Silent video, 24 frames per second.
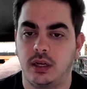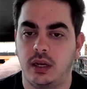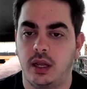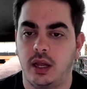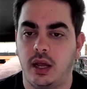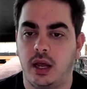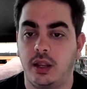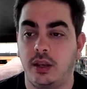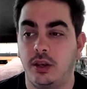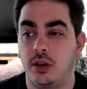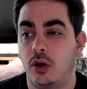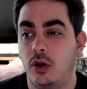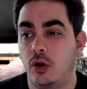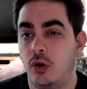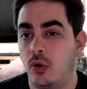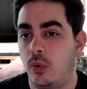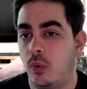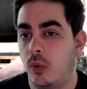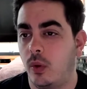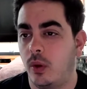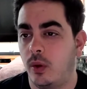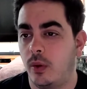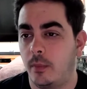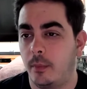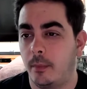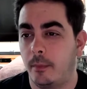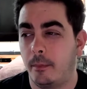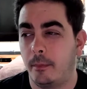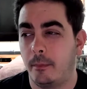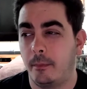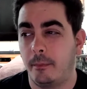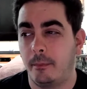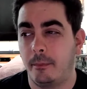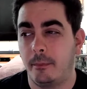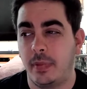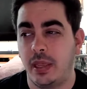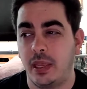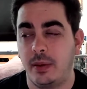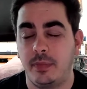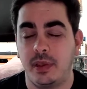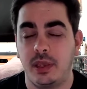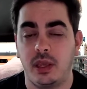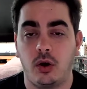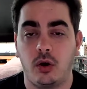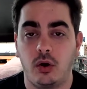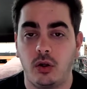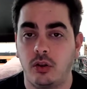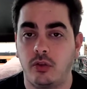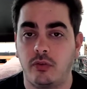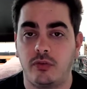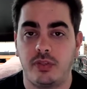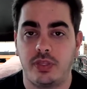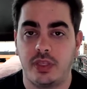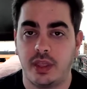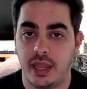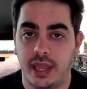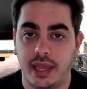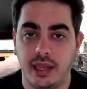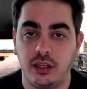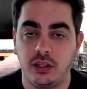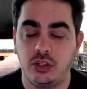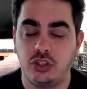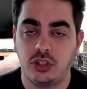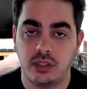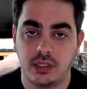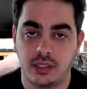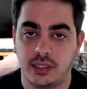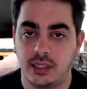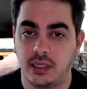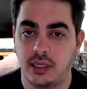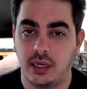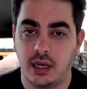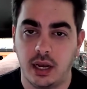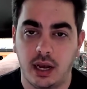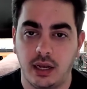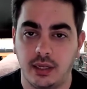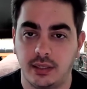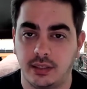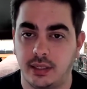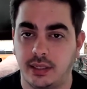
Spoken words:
I know maybe all of the agency guys,